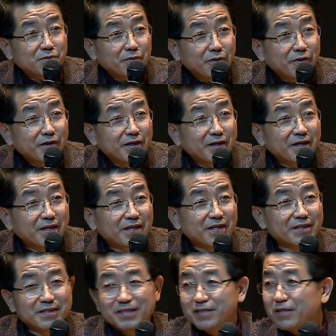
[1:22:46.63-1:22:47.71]
Roy.
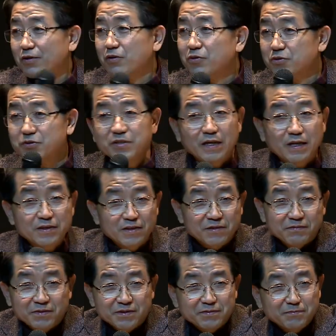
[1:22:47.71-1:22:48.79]
Could you hand
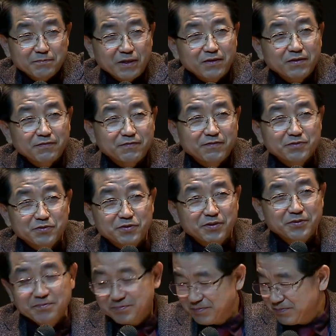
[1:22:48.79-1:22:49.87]
over the microphone to him?